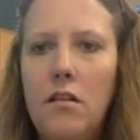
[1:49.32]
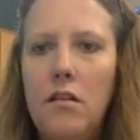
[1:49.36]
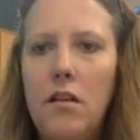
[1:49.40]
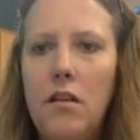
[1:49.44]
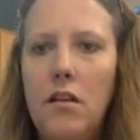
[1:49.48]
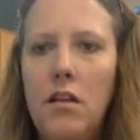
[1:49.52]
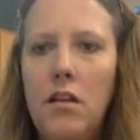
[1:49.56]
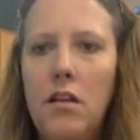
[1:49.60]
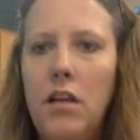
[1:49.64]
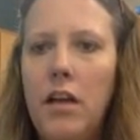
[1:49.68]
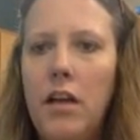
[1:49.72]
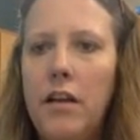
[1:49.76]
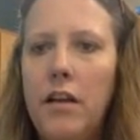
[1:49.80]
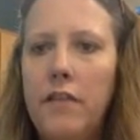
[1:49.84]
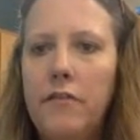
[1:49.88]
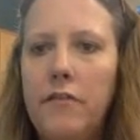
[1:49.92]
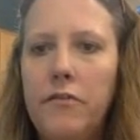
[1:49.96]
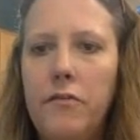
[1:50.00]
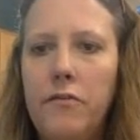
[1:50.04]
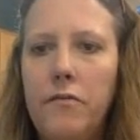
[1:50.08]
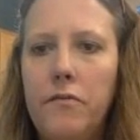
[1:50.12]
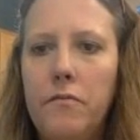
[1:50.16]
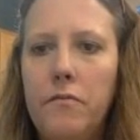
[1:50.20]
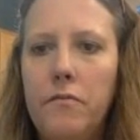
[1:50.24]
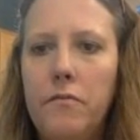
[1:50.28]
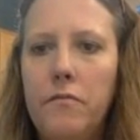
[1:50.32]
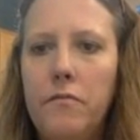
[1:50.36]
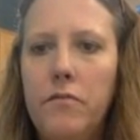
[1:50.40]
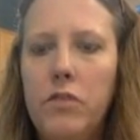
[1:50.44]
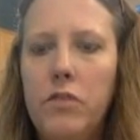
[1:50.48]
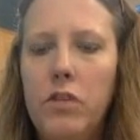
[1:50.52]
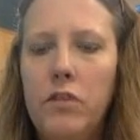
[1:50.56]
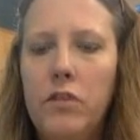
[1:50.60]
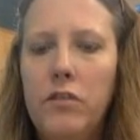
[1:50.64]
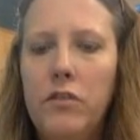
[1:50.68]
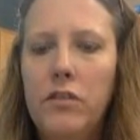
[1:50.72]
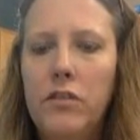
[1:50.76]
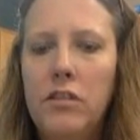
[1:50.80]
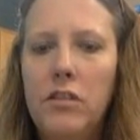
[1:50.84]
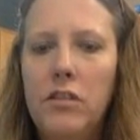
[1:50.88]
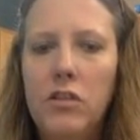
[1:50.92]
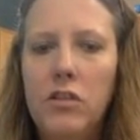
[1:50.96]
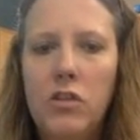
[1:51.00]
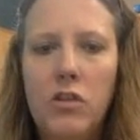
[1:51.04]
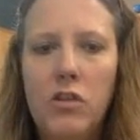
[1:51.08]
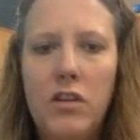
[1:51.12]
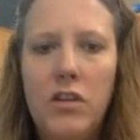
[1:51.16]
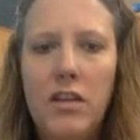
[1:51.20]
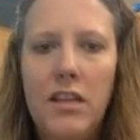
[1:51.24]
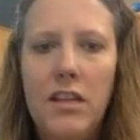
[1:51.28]
a lot of services
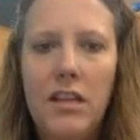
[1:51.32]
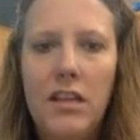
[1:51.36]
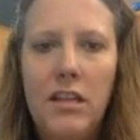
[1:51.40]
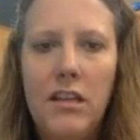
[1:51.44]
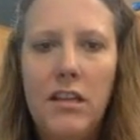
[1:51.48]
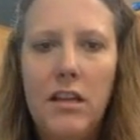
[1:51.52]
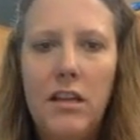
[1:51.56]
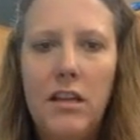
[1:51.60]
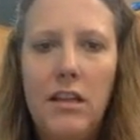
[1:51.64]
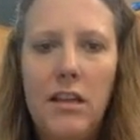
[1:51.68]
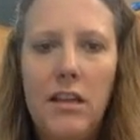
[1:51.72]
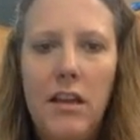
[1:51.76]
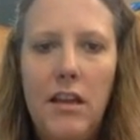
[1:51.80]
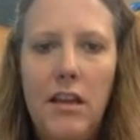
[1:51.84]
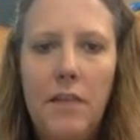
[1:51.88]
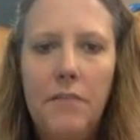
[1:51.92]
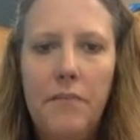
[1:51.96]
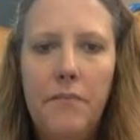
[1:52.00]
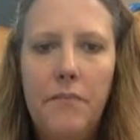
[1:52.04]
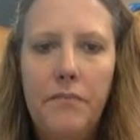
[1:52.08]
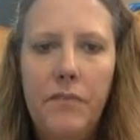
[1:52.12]
or anything like that.